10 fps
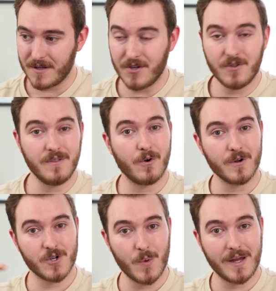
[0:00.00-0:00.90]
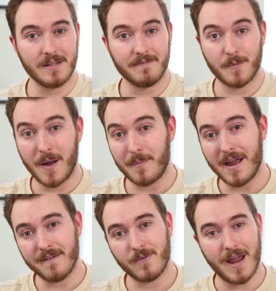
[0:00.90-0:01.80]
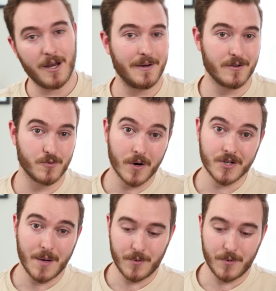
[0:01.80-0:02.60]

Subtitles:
into the course curriculum for my Maya for Animators workshop,